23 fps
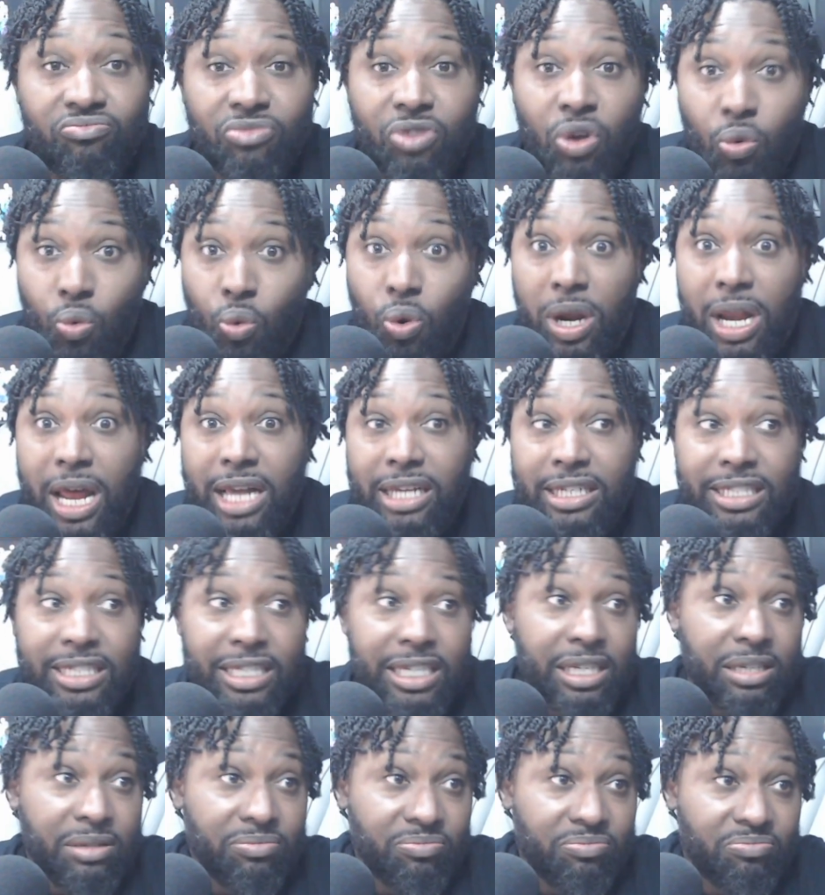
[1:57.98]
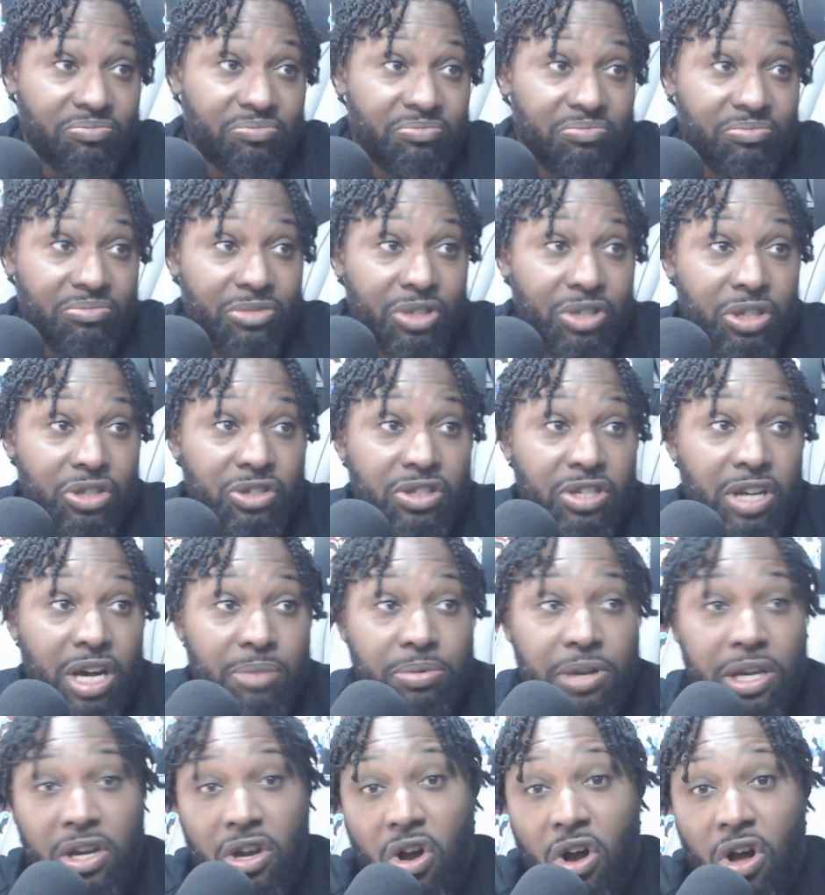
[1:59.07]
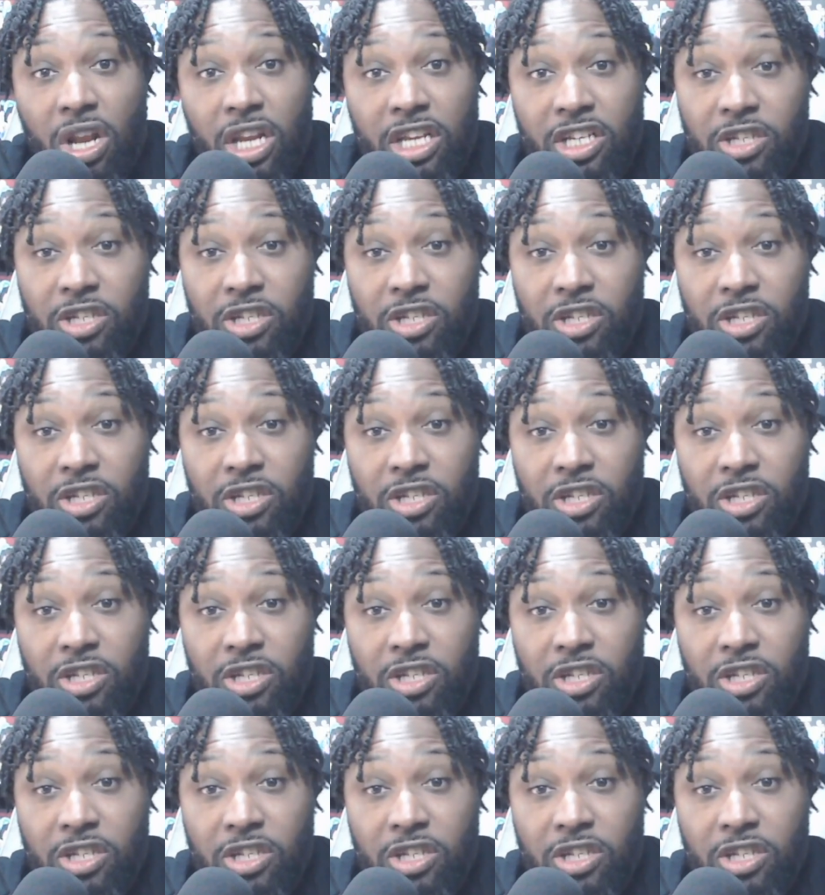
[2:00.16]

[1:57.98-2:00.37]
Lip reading: what I see. Some can call it